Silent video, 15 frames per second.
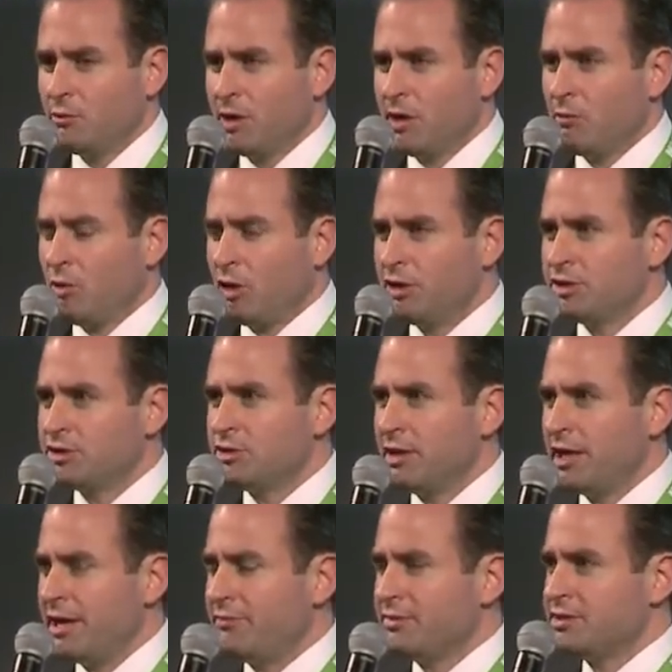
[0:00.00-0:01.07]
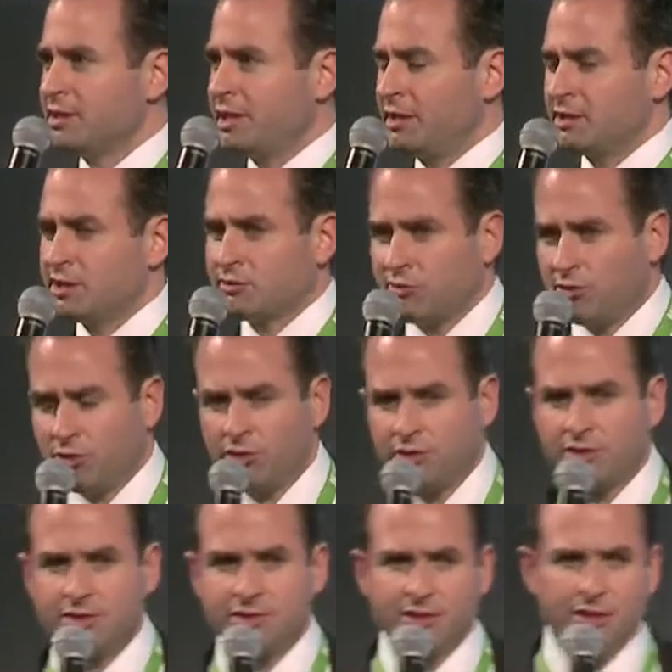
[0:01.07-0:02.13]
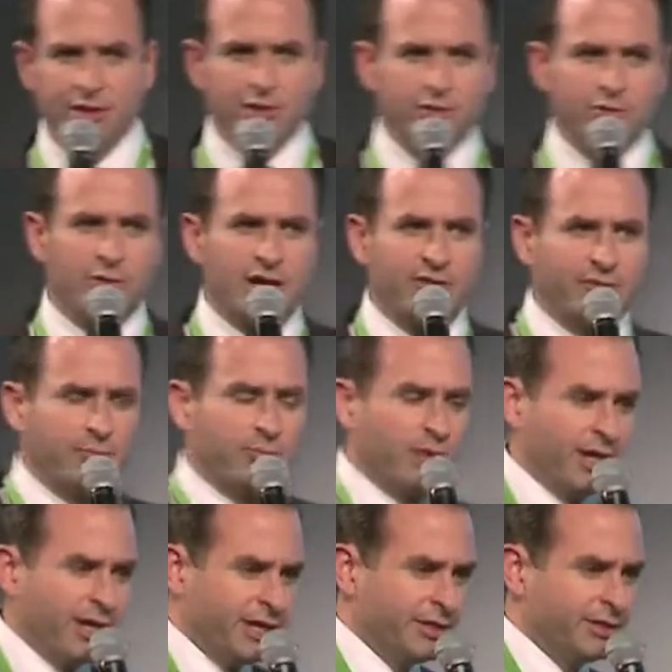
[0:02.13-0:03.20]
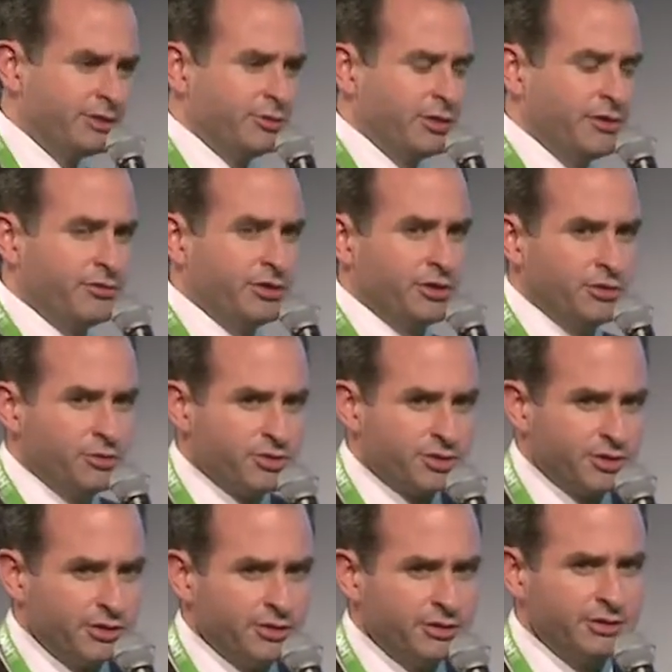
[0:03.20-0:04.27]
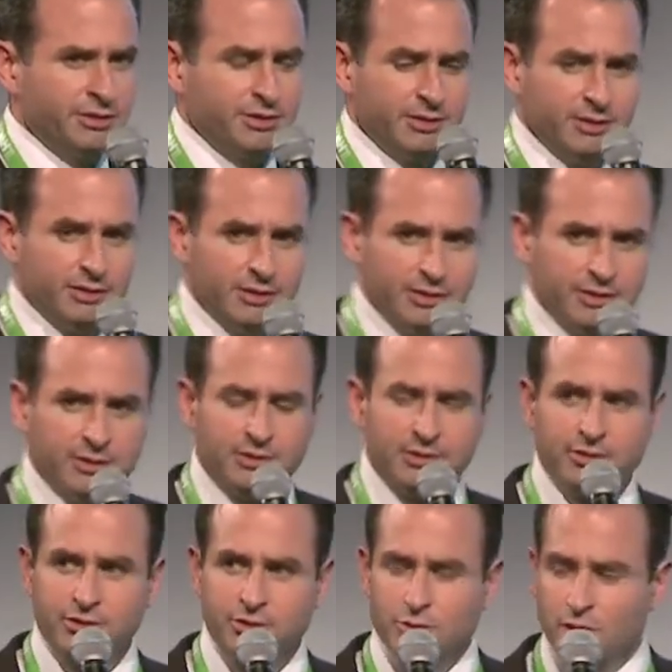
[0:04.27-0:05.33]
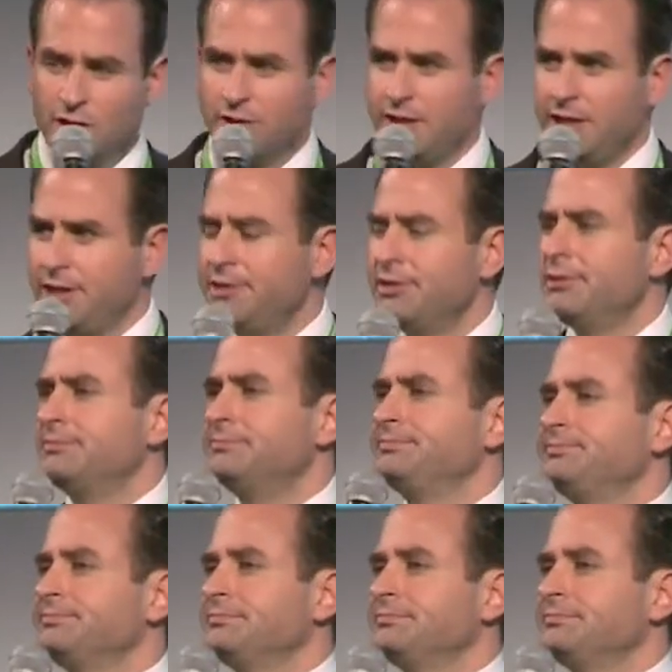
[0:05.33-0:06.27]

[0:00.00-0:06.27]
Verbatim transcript: where once you have a sales force, you have a brand, you have the user, you are the leader.